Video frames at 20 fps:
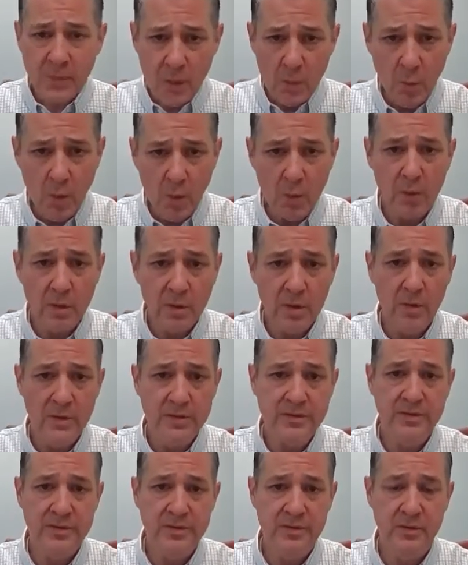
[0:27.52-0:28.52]
What we're
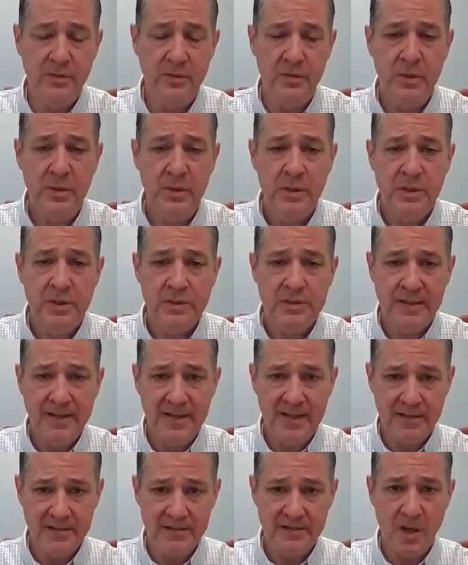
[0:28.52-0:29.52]
going to do
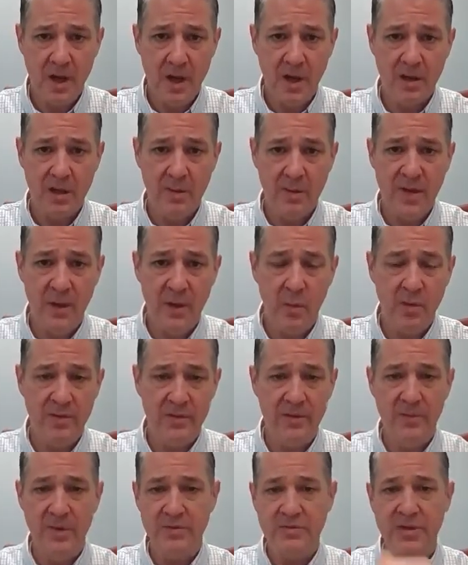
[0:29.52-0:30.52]
today is talk about one of
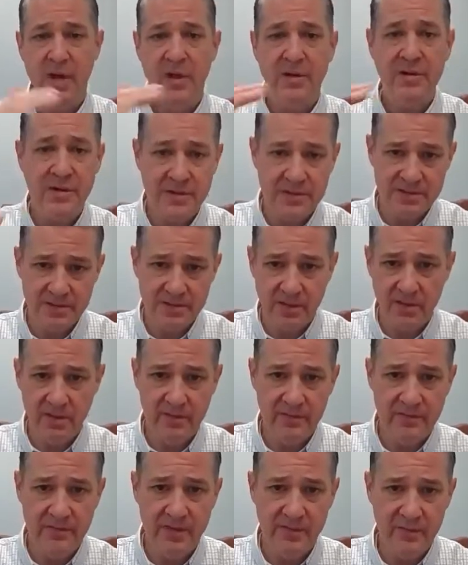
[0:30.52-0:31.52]
the most
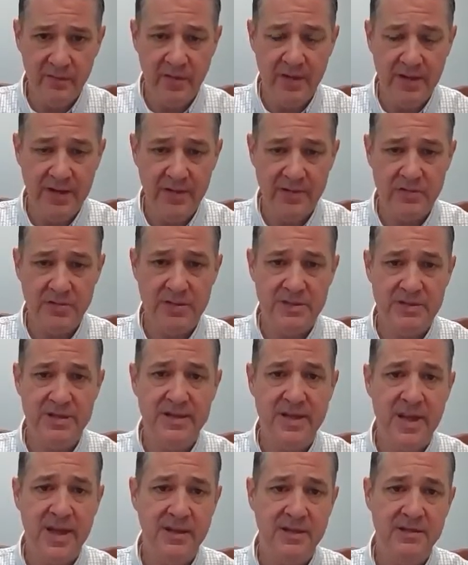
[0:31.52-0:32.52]
underserved of brain injuries, and
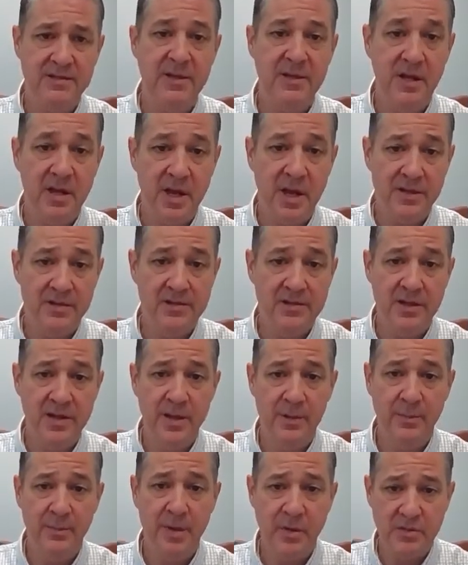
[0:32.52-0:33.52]
that is concussion
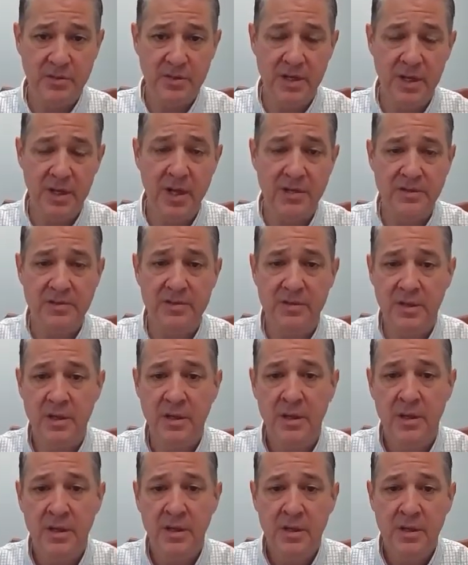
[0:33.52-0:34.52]
and post-concussion
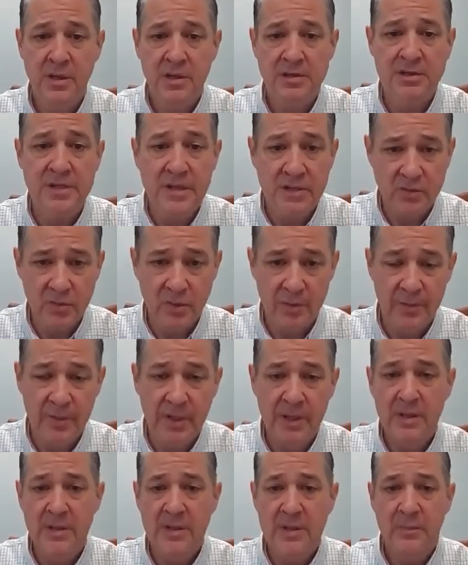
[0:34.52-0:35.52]
syndrome,
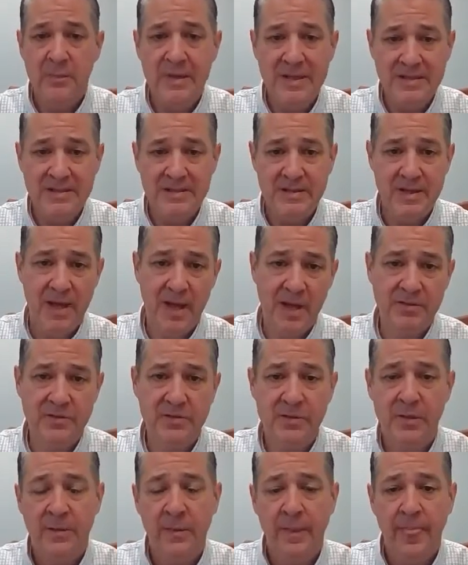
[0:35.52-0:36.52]
P C S.